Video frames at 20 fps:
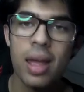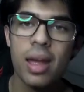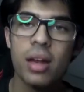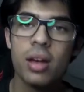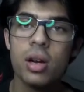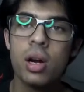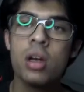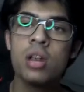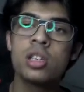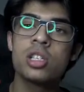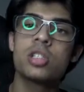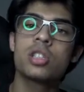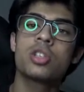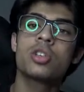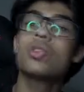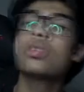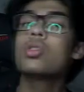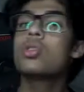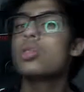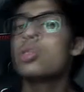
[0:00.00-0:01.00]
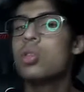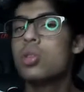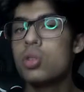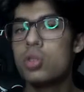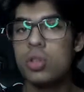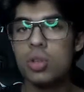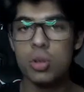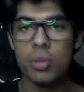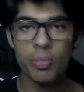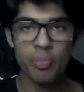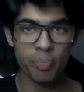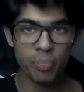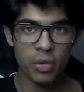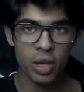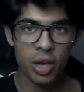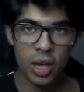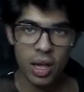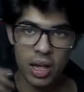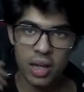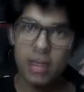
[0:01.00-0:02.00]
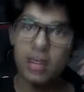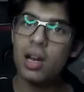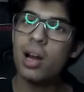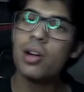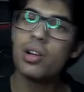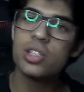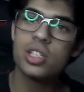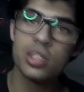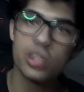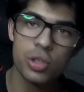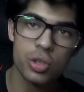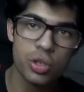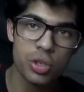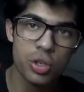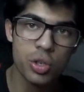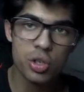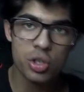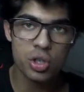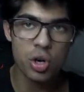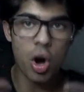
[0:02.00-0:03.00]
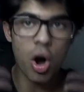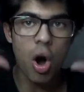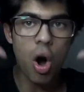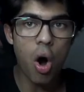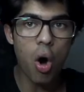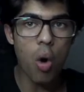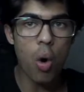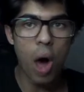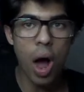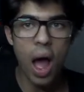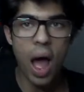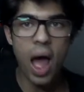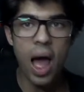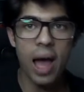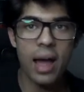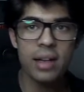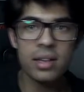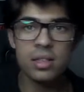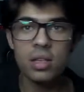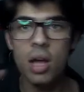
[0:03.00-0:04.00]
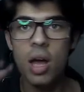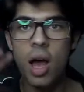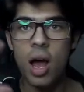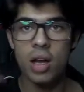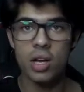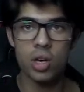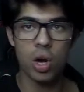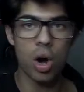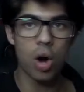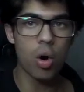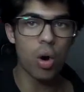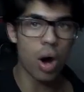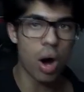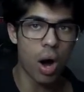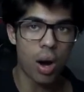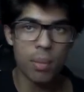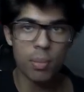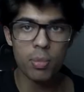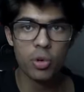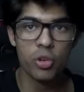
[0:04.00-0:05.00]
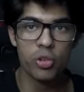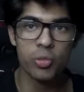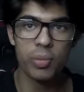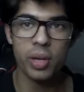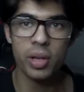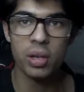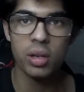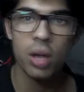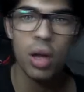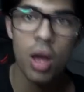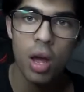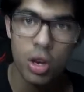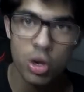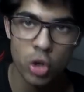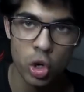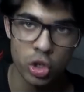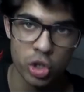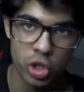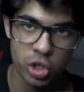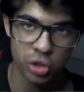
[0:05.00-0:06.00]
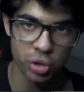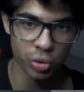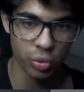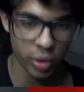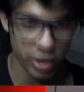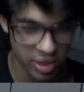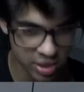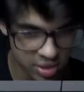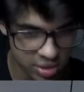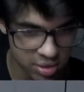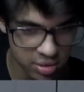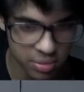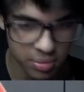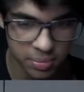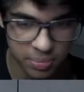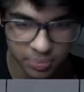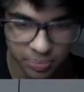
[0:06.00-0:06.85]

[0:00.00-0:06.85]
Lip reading: It encourages you to use your whole hand and your whole arm movement, not just your wrists.